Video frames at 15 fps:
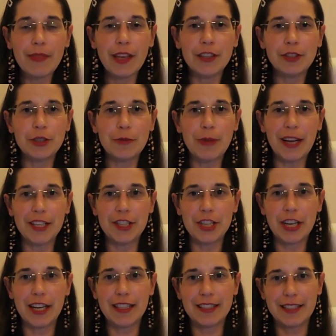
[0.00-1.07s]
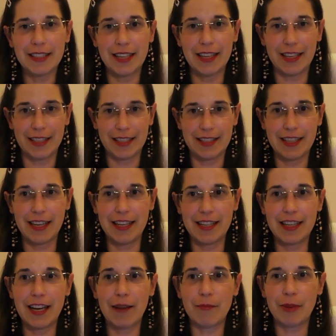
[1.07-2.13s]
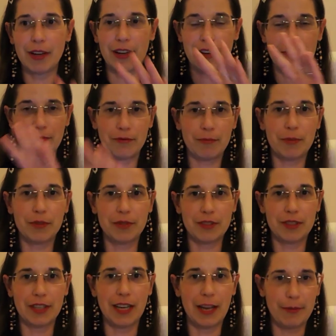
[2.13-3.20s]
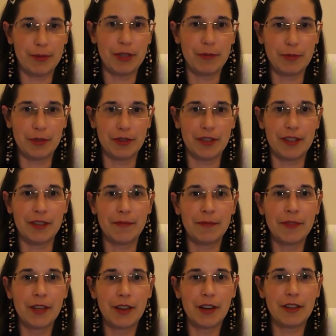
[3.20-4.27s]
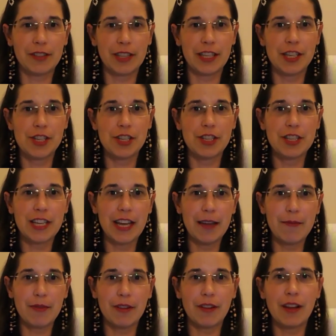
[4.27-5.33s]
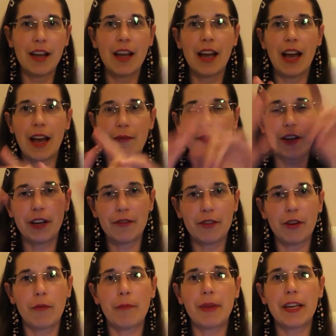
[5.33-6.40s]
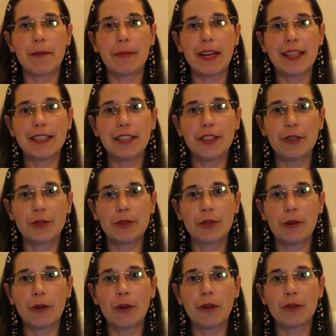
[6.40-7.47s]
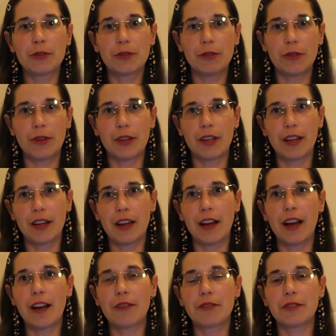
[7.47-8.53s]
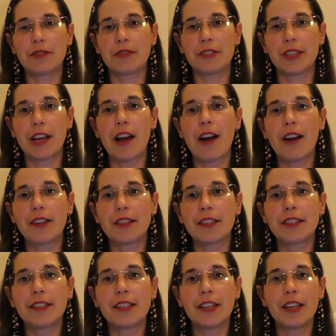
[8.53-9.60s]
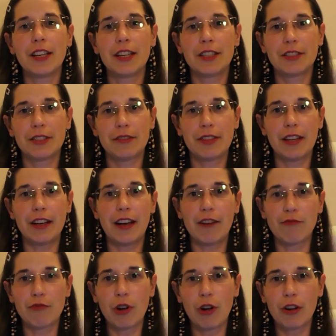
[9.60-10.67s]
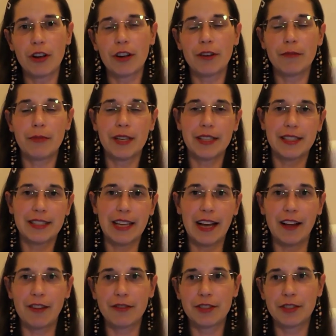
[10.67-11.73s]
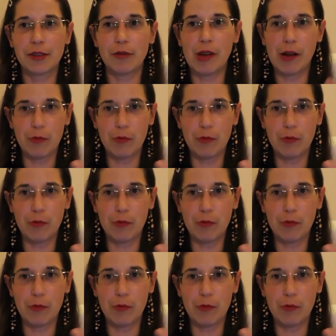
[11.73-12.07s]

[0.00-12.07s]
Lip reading: to my chest, then I stand up, I put the laptop on the kitchen table, and we have got big patio door to look out on the garden. So then I rock myself, so I